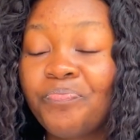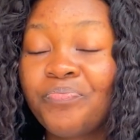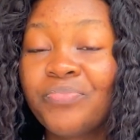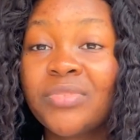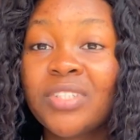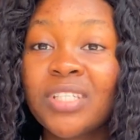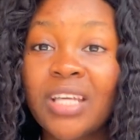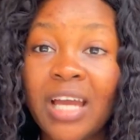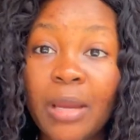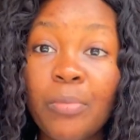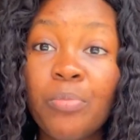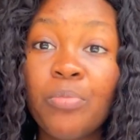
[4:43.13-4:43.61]

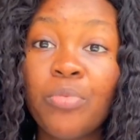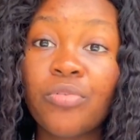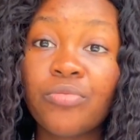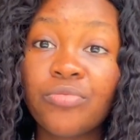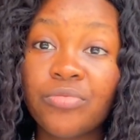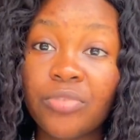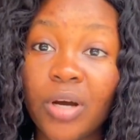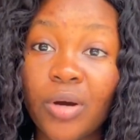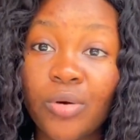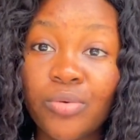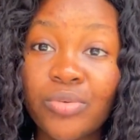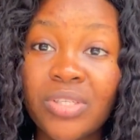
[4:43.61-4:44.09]
type
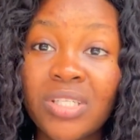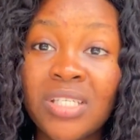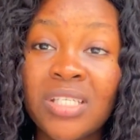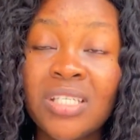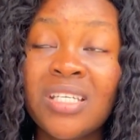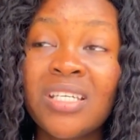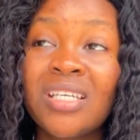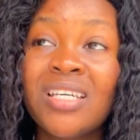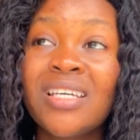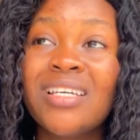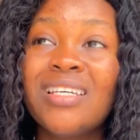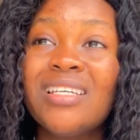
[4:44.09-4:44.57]
of route
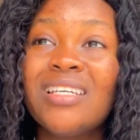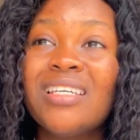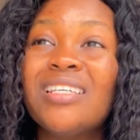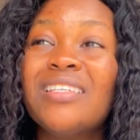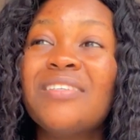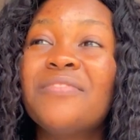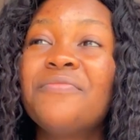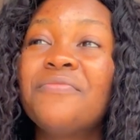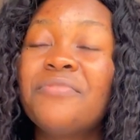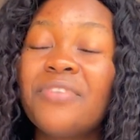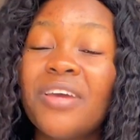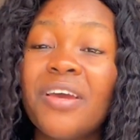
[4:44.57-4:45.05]

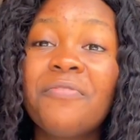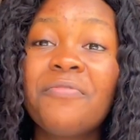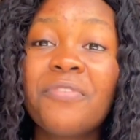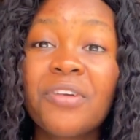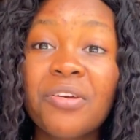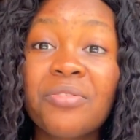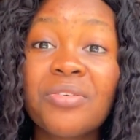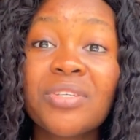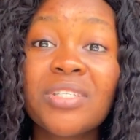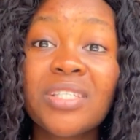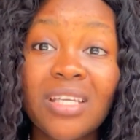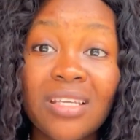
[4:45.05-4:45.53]
is
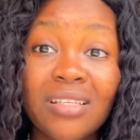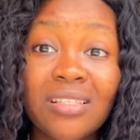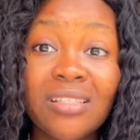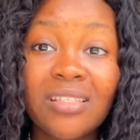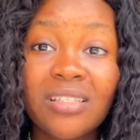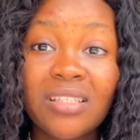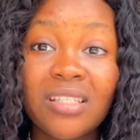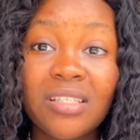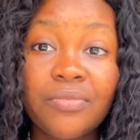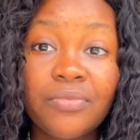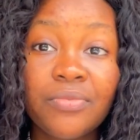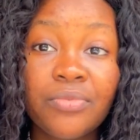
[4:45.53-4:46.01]
very
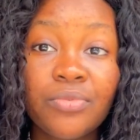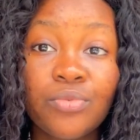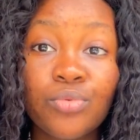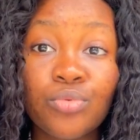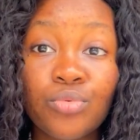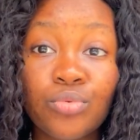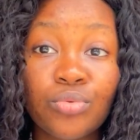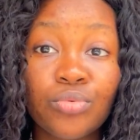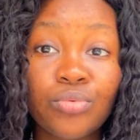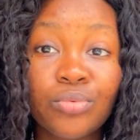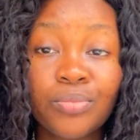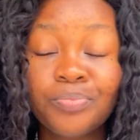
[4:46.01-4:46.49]
sensitive
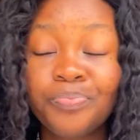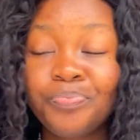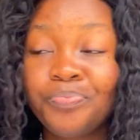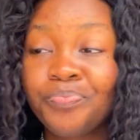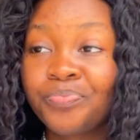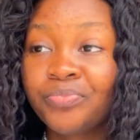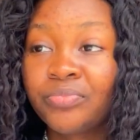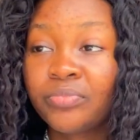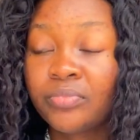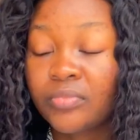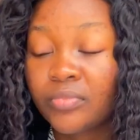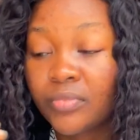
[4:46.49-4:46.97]
to
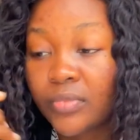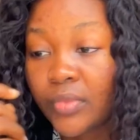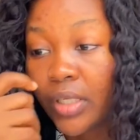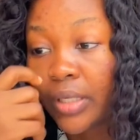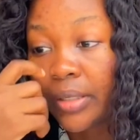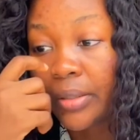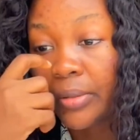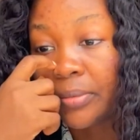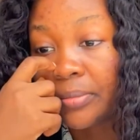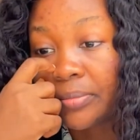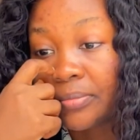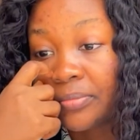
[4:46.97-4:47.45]

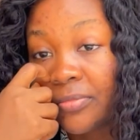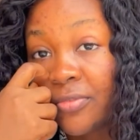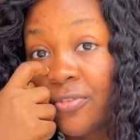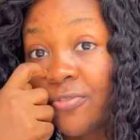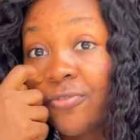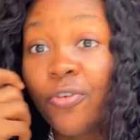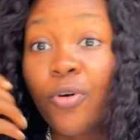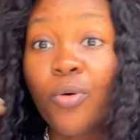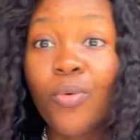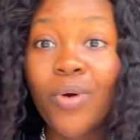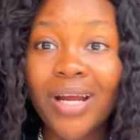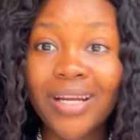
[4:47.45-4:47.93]

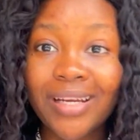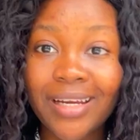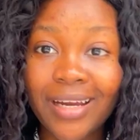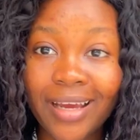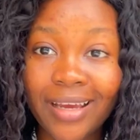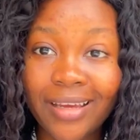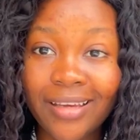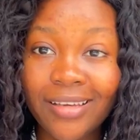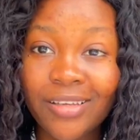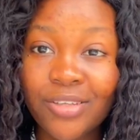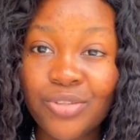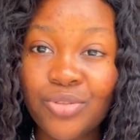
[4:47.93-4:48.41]

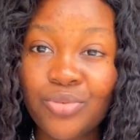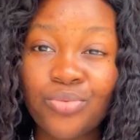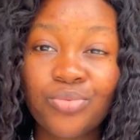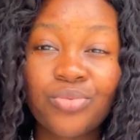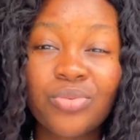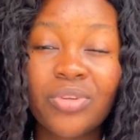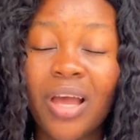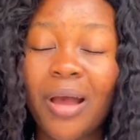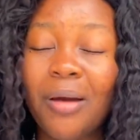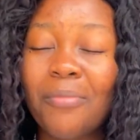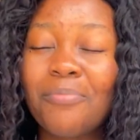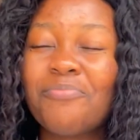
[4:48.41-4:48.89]
419 to
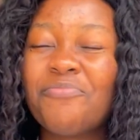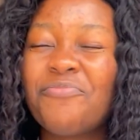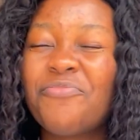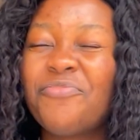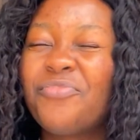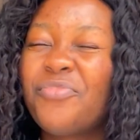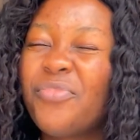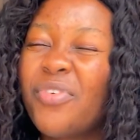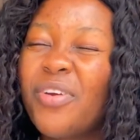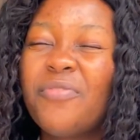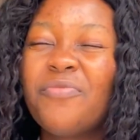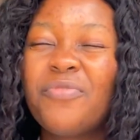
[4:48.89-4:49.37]
scam.
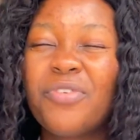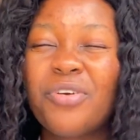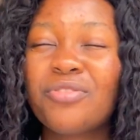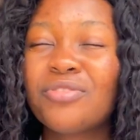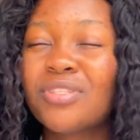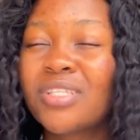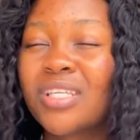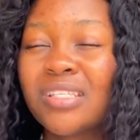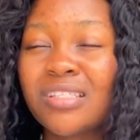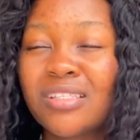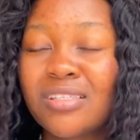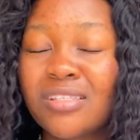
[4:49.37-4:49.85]

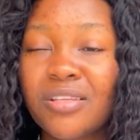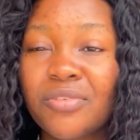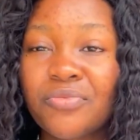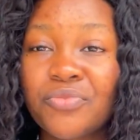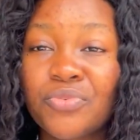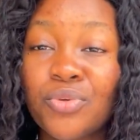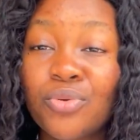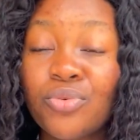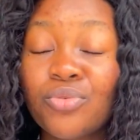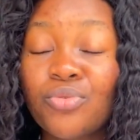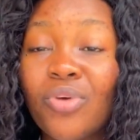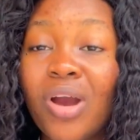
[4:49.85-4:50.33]
Very
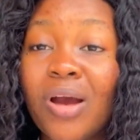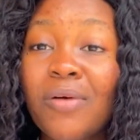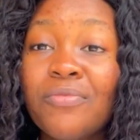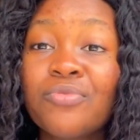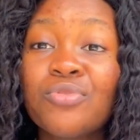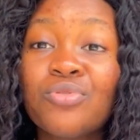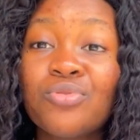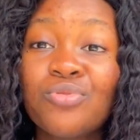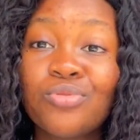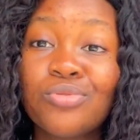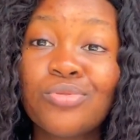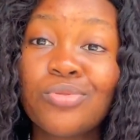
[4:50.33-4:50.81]
sensitive. So you
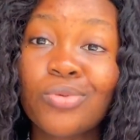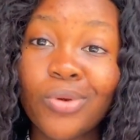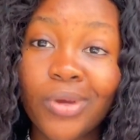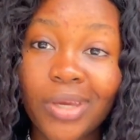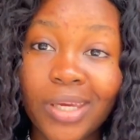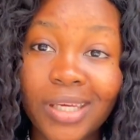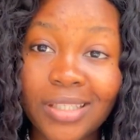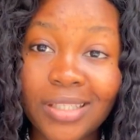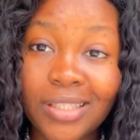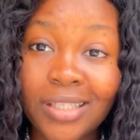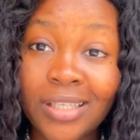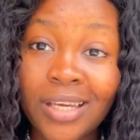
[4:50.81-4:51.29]
have to use your
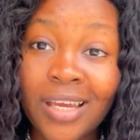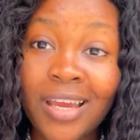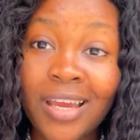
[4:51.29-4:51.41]
head.